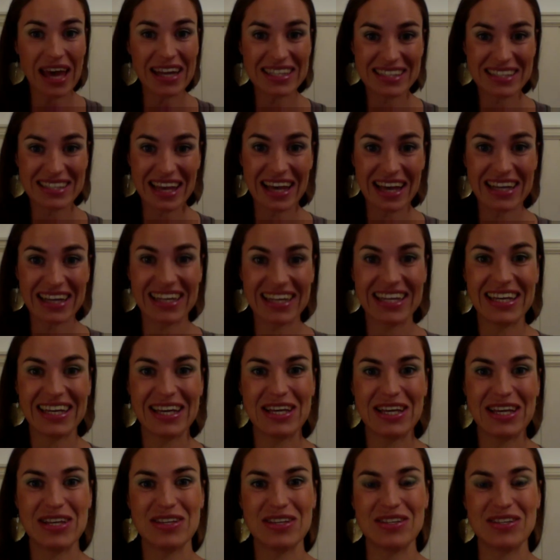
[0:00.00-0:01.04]
exactly
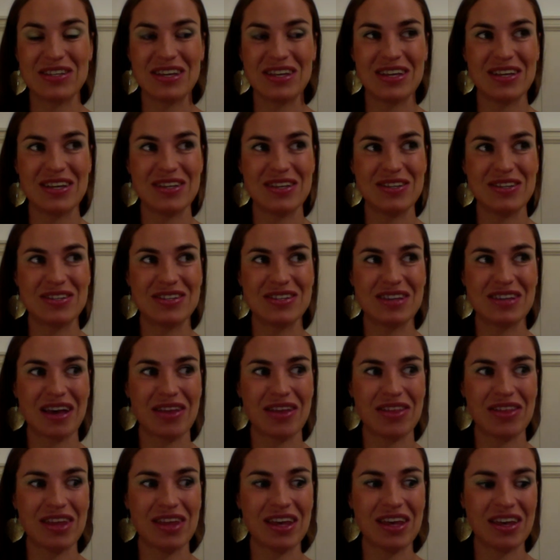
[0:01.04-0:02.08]
is I
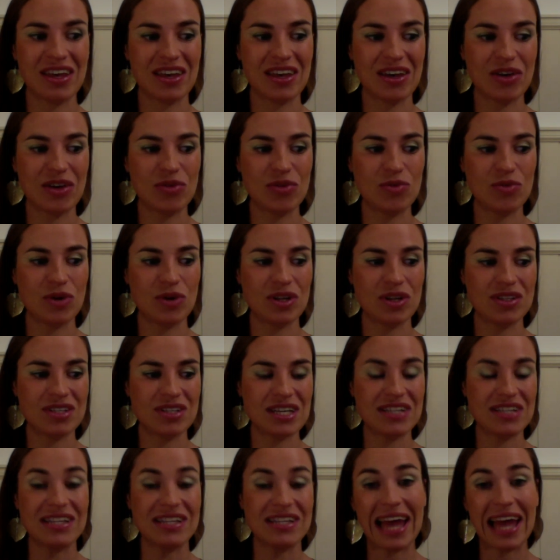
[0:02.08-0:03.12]
think what
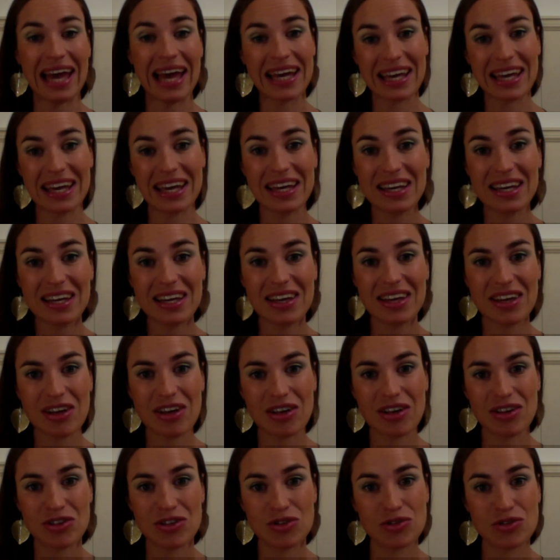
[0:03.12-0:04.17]
is lacking
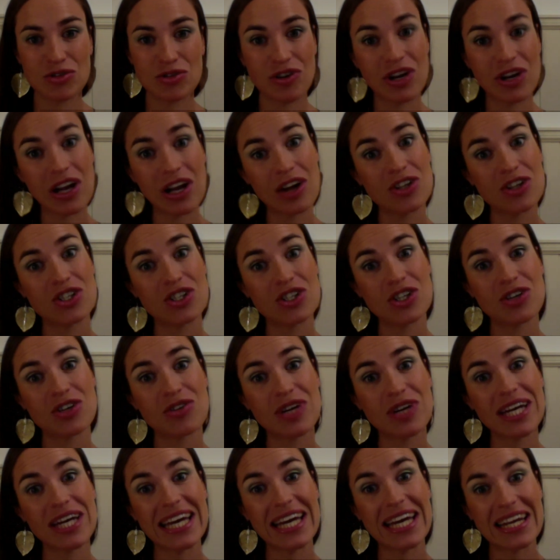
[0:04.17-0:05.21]
to a very large degree
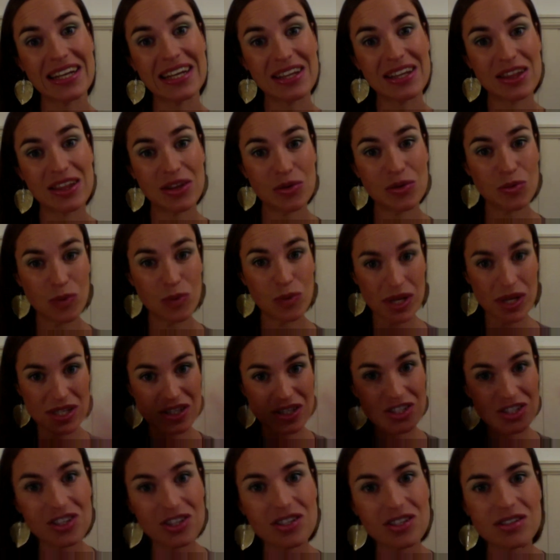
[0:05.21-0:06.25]
in the
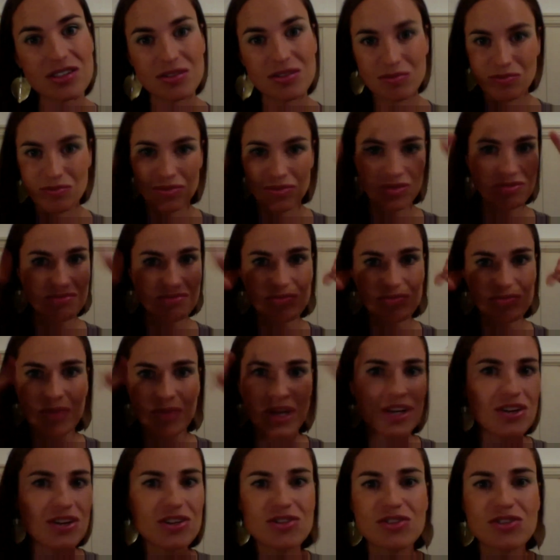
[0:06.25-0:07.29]
Western
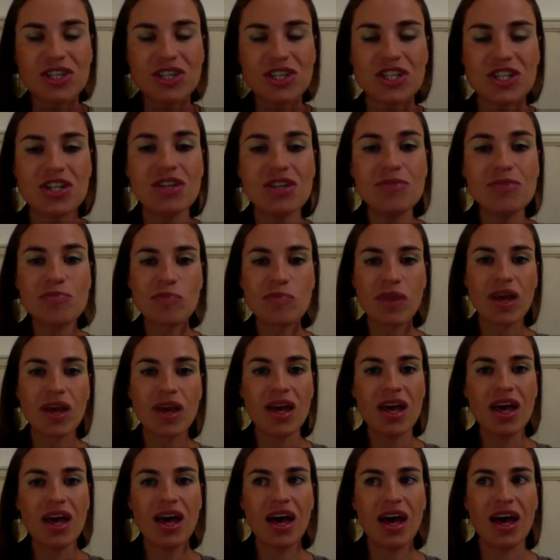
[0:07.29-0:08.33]
medical tradition.
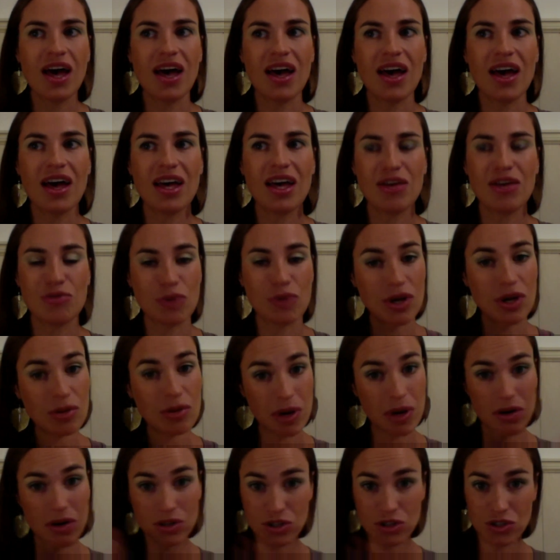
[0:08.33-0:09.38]
If we compare
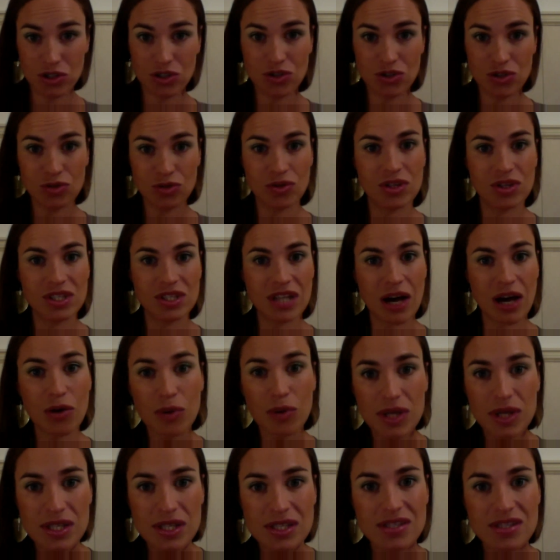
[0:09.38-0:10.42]
it to the
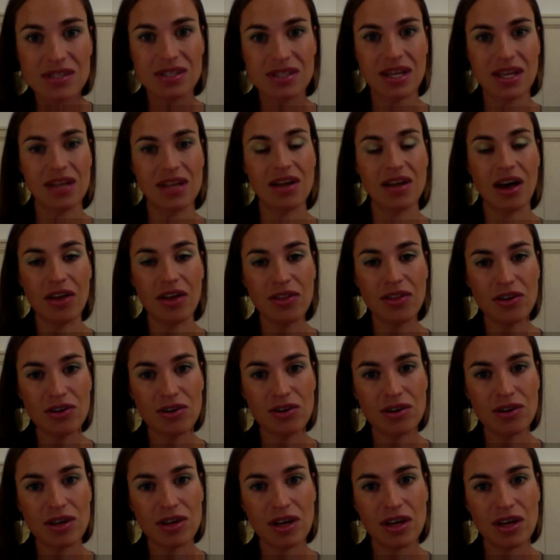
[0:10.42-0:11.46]
Taoists and other
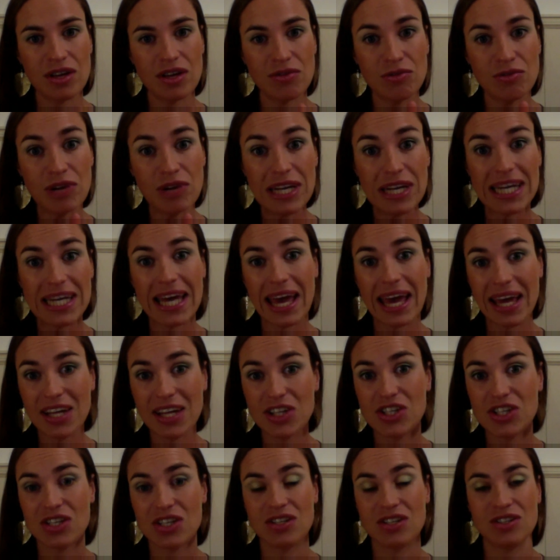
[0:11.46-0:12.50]
really
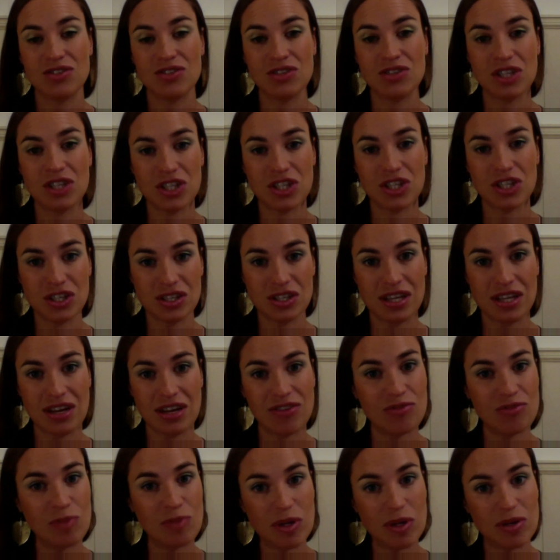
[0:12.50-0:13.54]
ancient traditions that
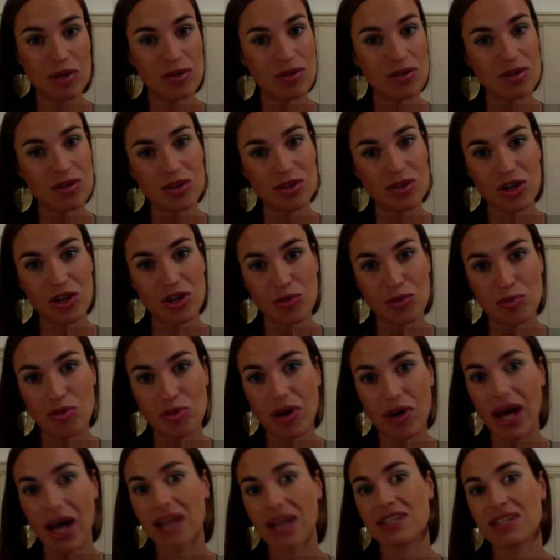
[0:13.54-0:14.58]
have been,
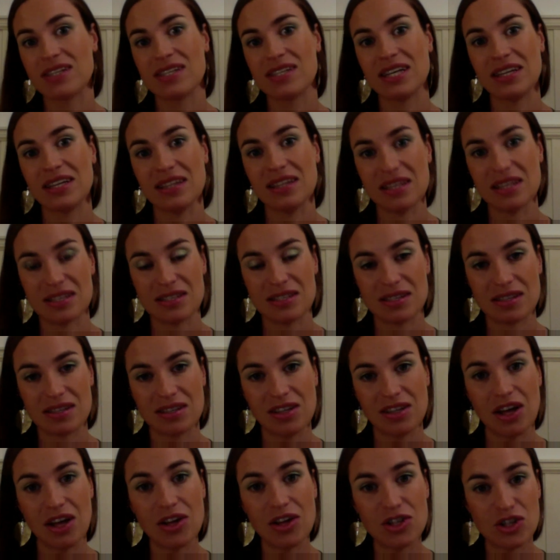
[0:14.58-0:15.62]
practicing this,
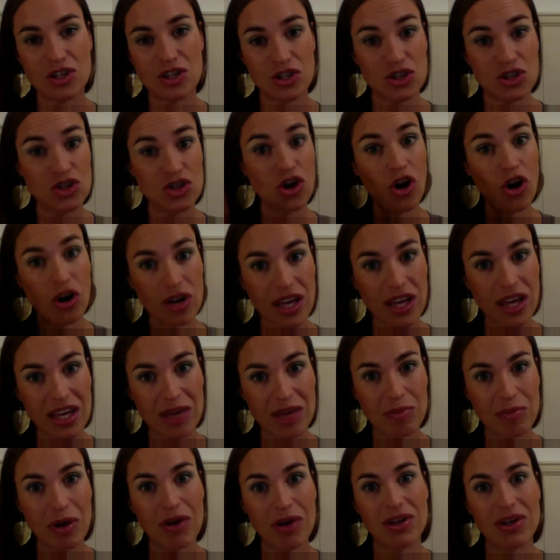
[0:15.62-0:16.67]
not just talking
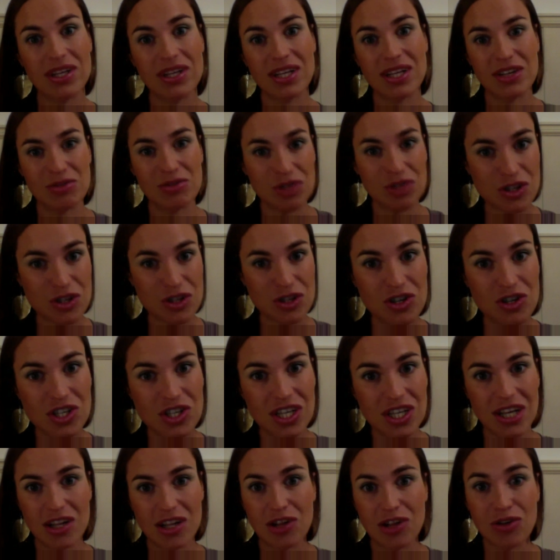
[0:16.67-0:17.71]
about it and researching
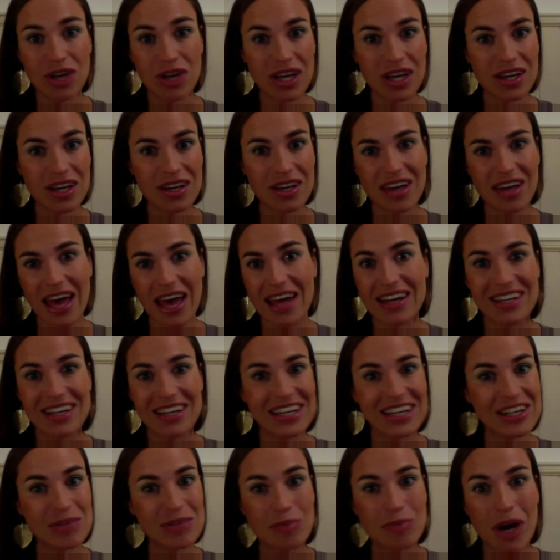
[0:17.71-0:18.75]
it, looking at it
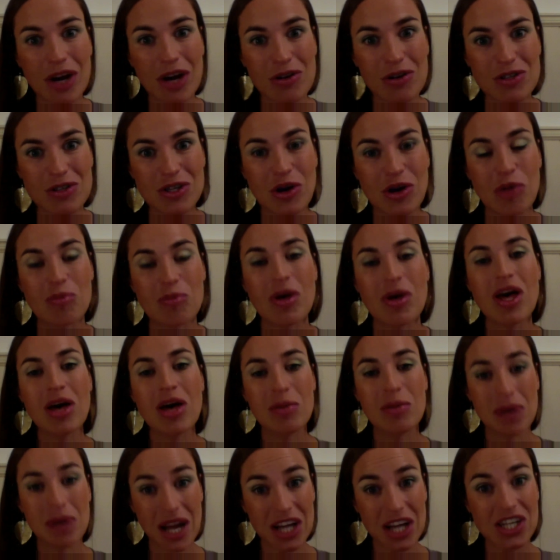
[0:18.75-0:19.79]
in a microscope,
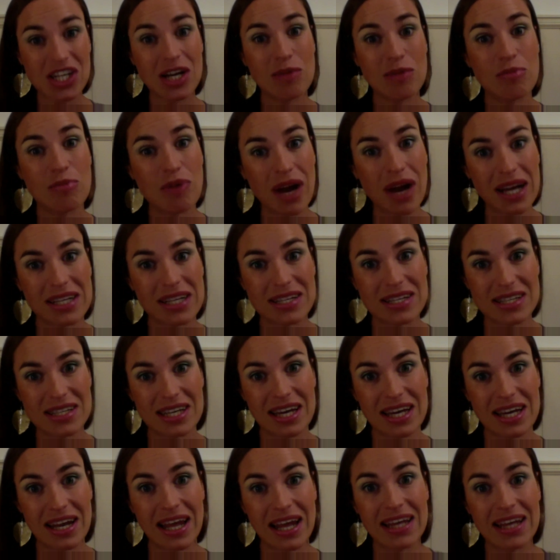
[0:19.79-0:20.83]
but actually practicing
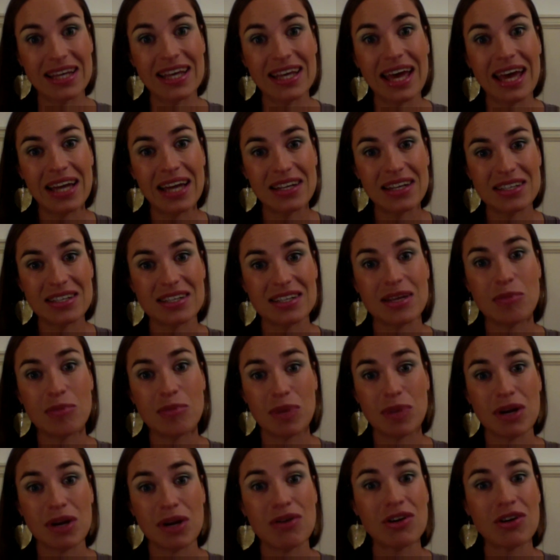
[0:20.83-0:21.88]
it and gaining
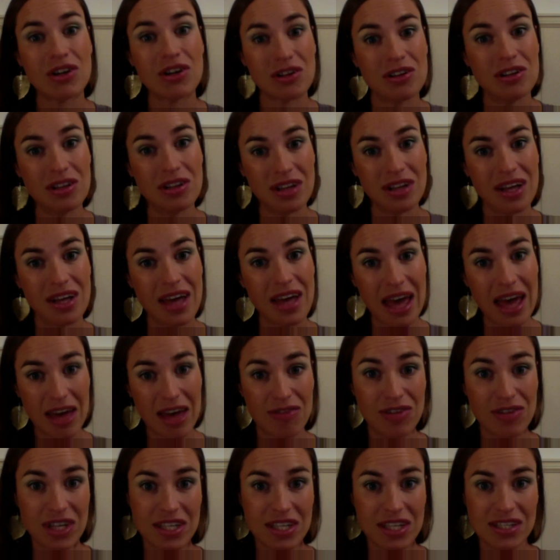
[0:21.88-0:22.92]
empirical
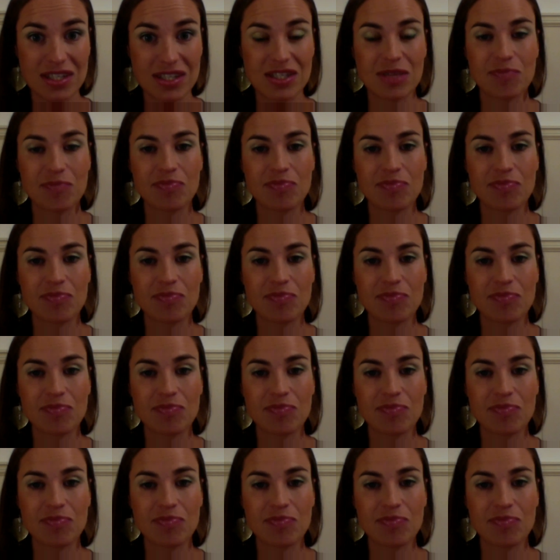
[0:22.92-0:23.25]
evidence.